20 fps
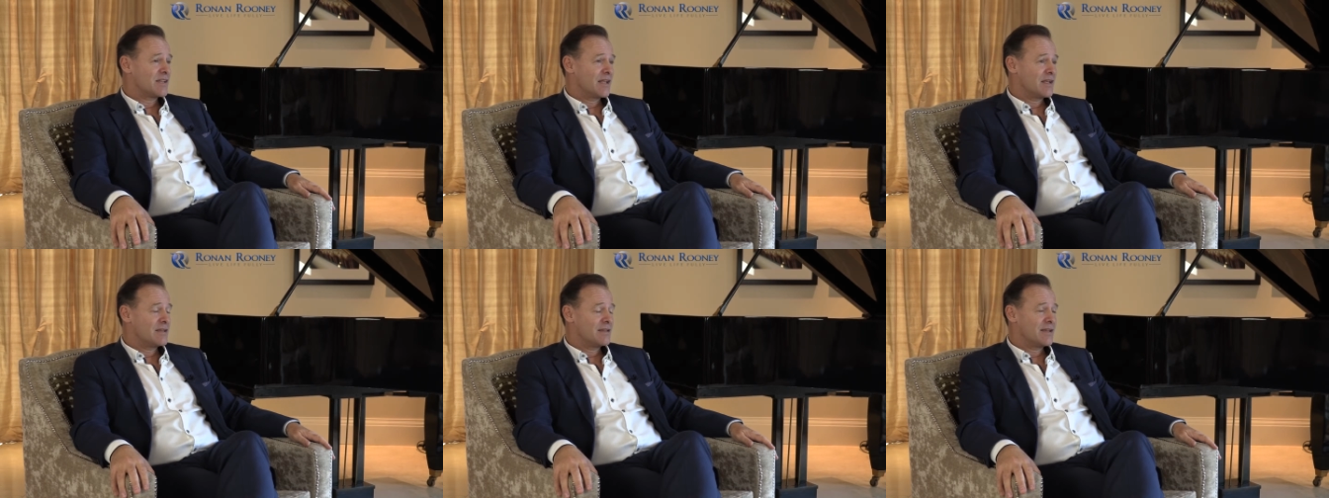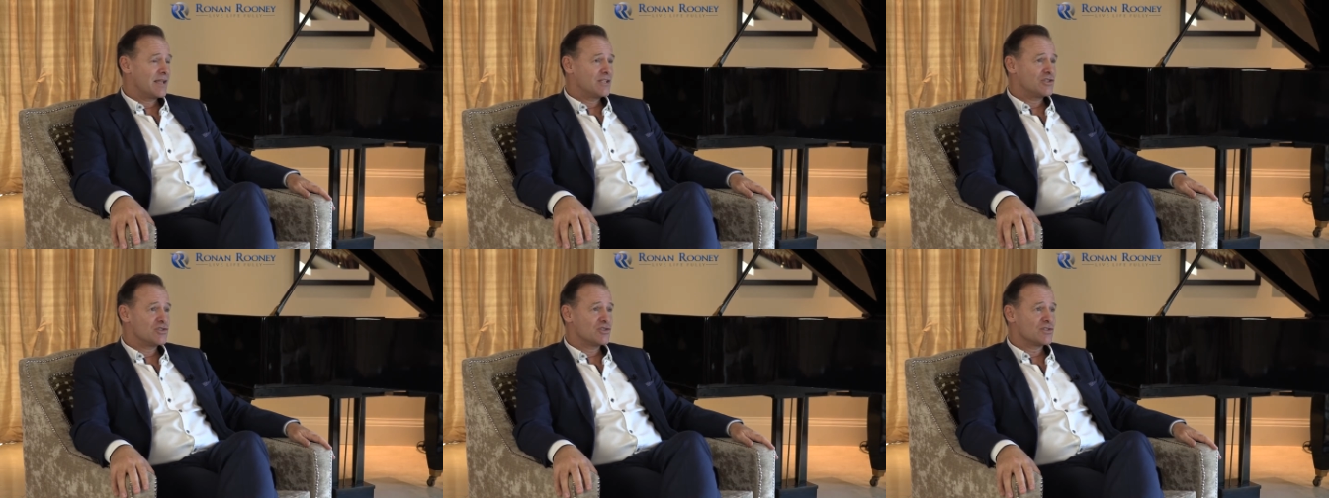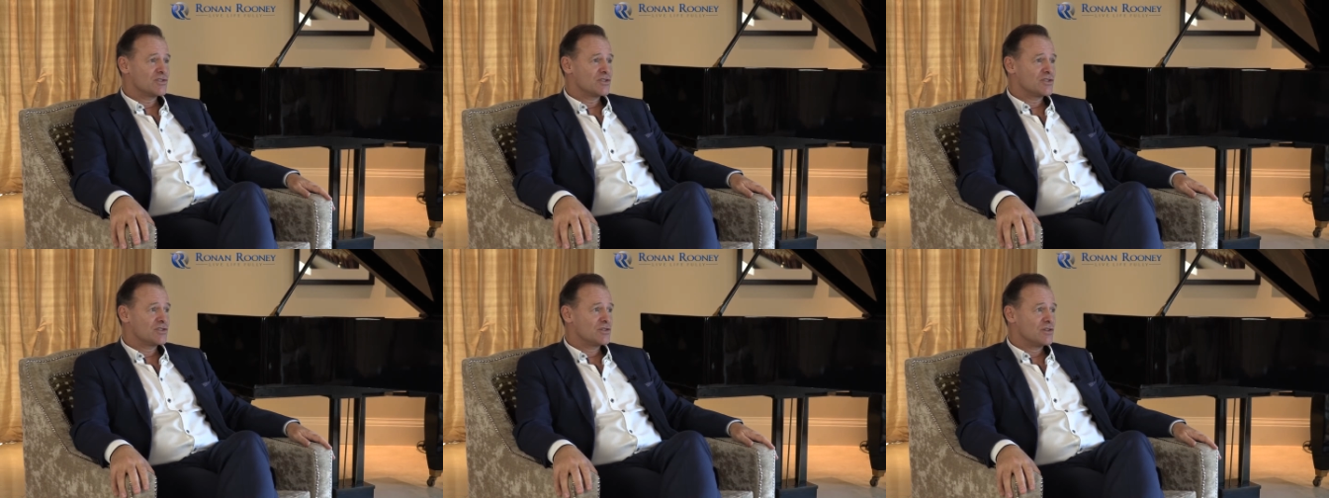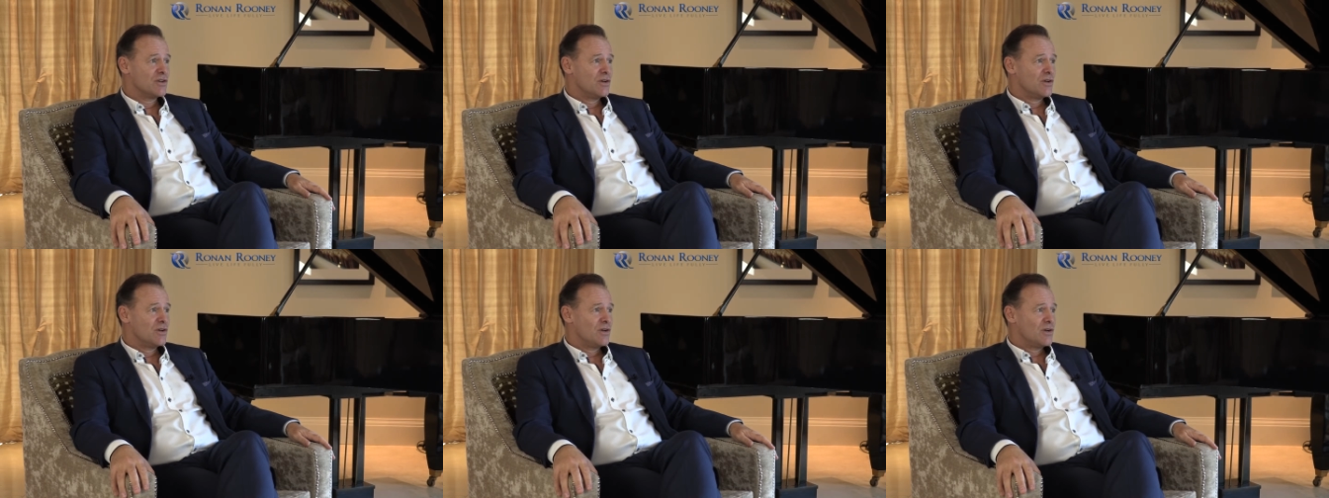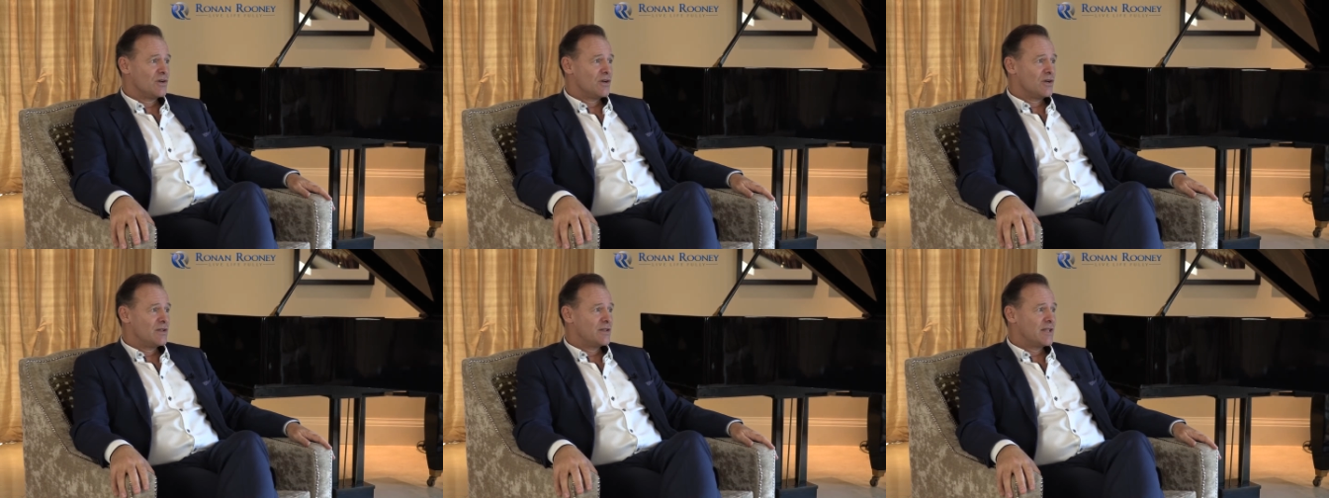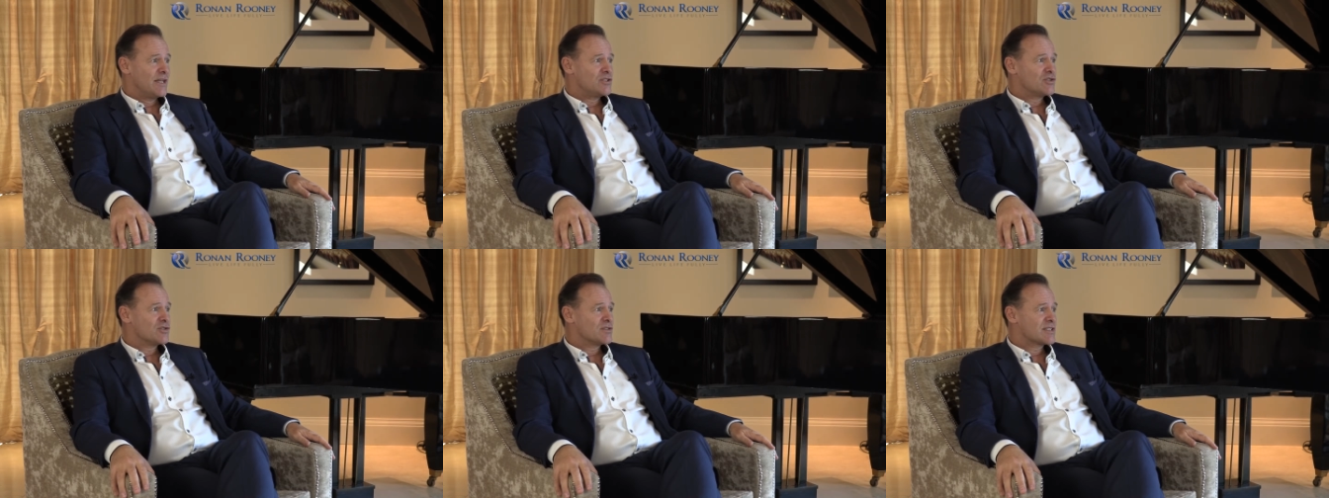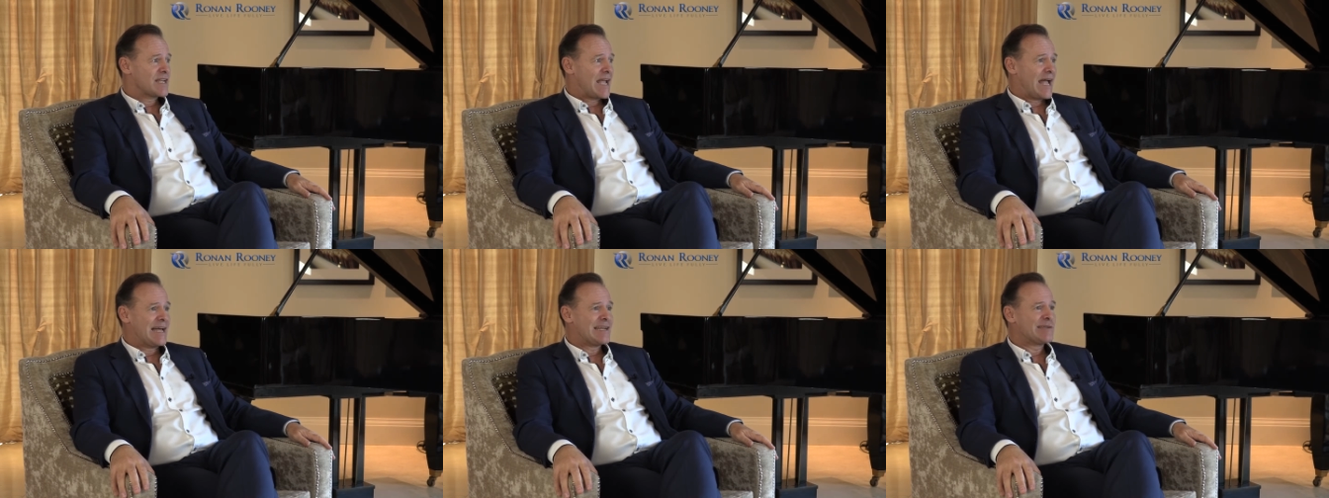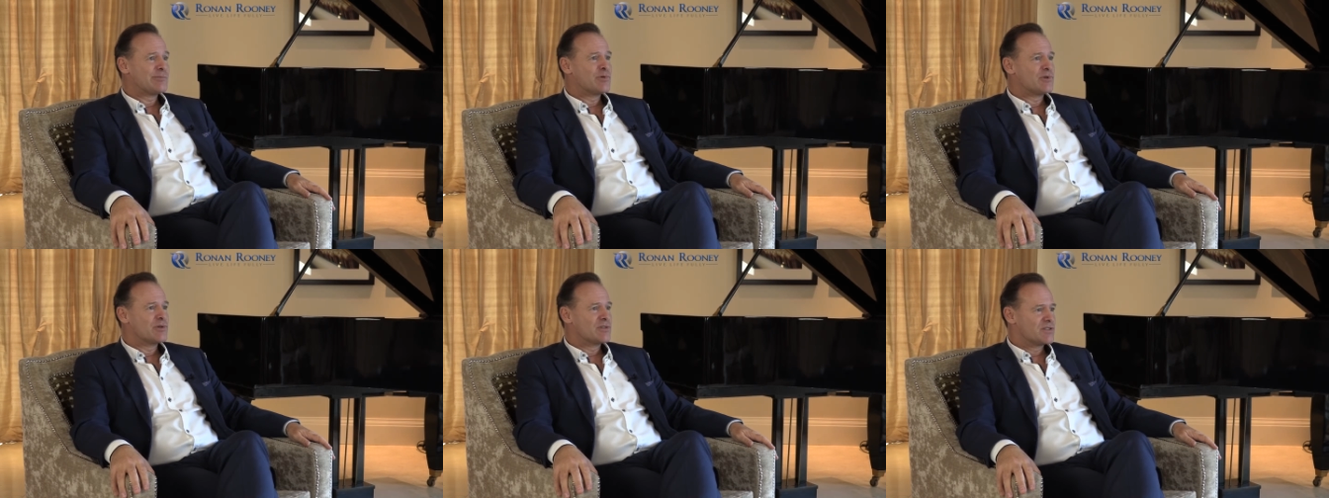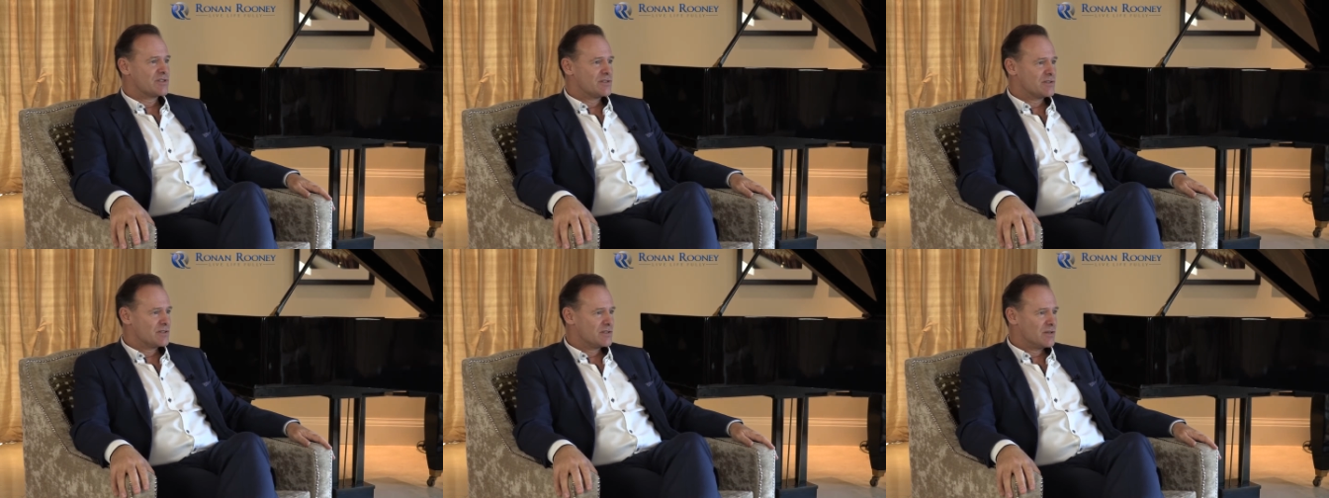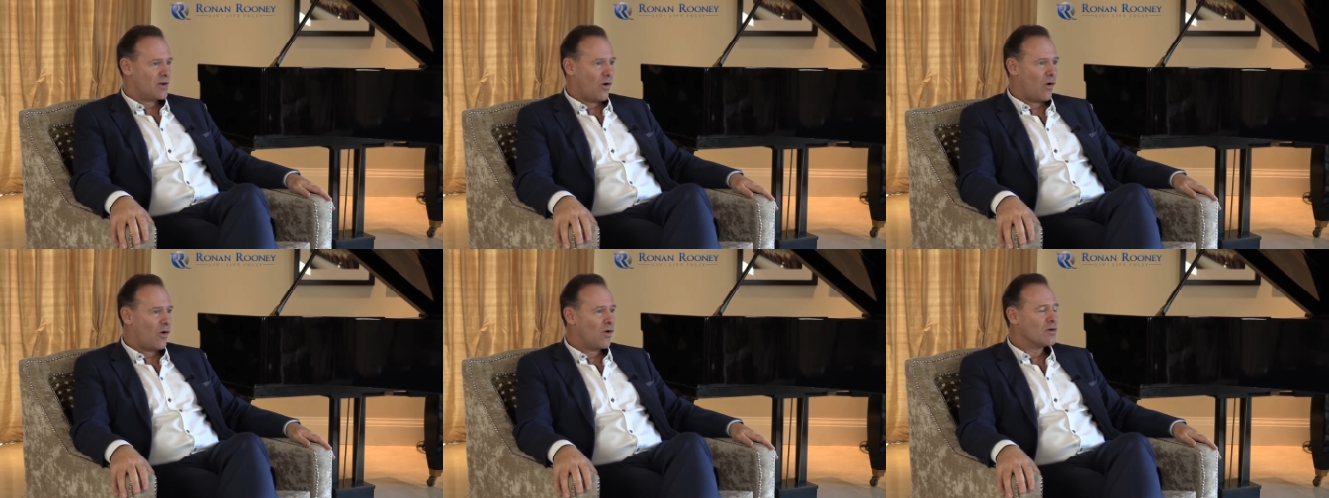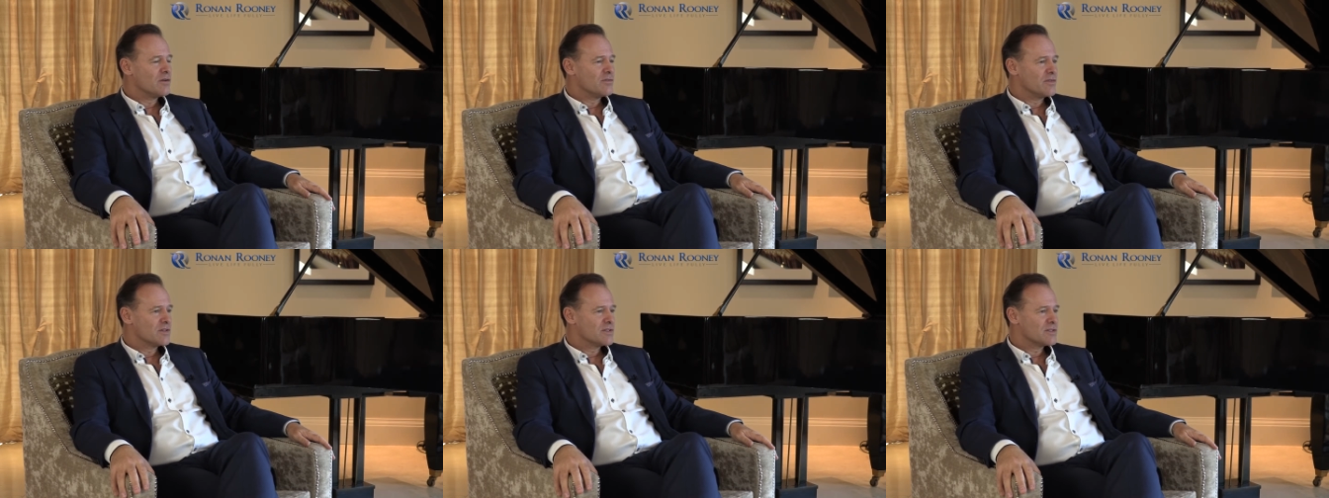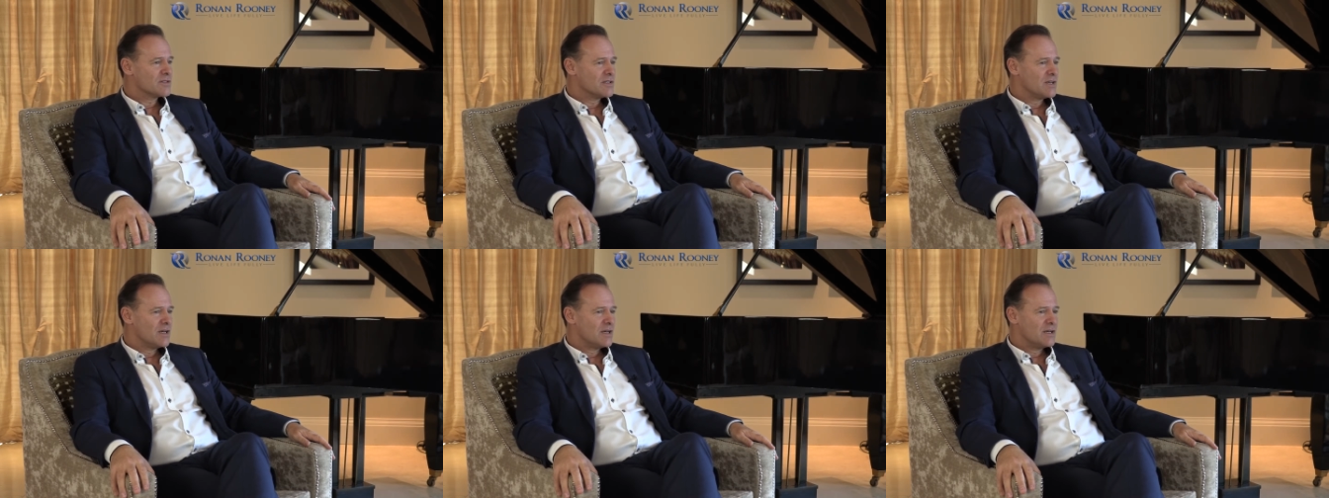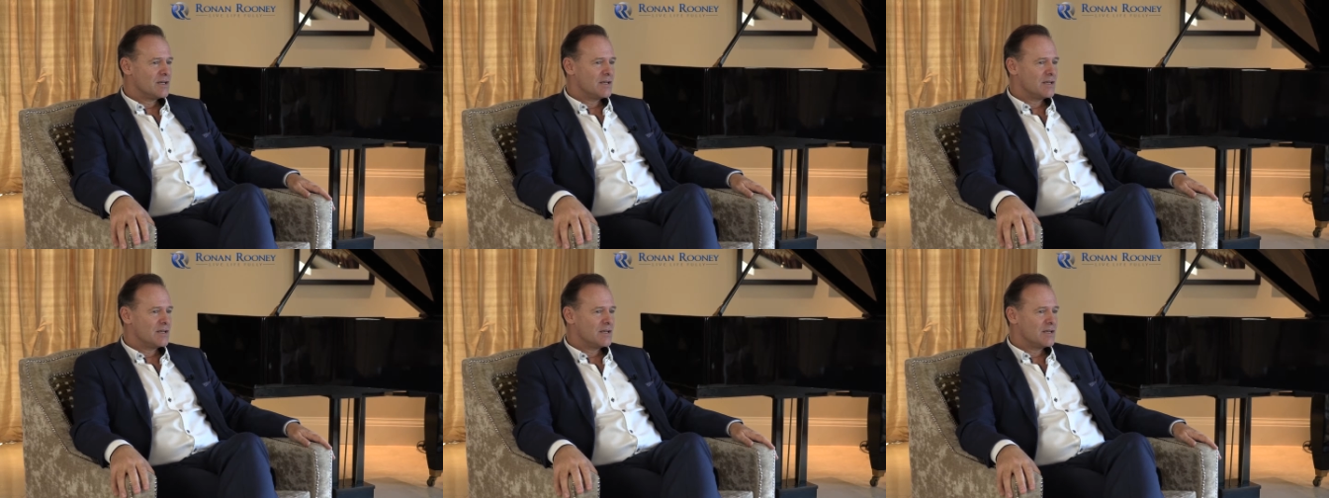They they just they just catapulted all of us